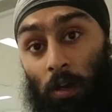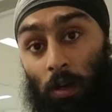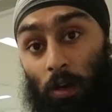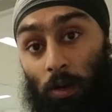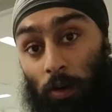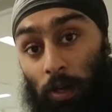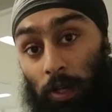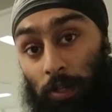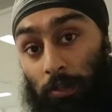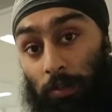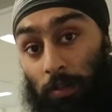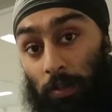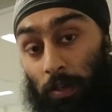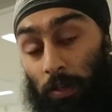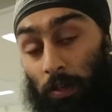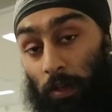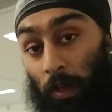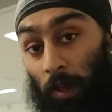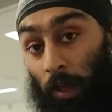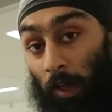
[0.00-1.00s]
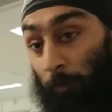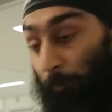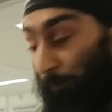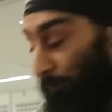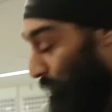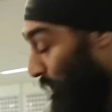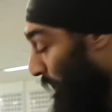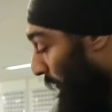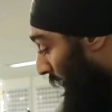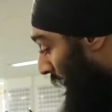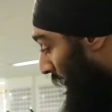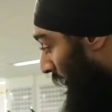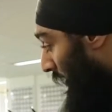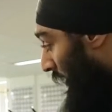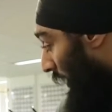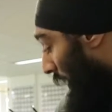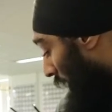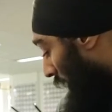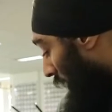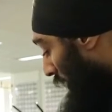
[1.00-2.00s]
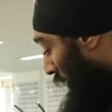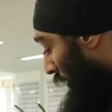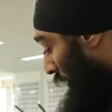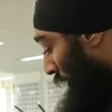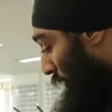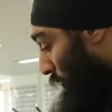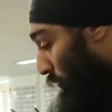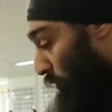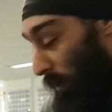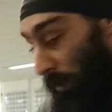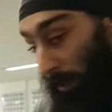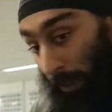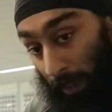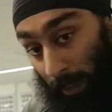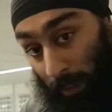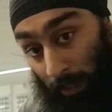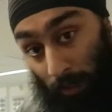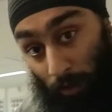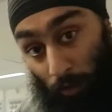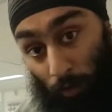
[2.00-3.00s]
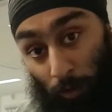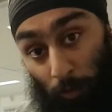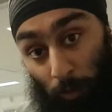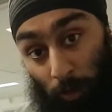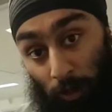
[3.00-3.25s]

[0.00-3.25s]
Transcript: all right uh, 180 on the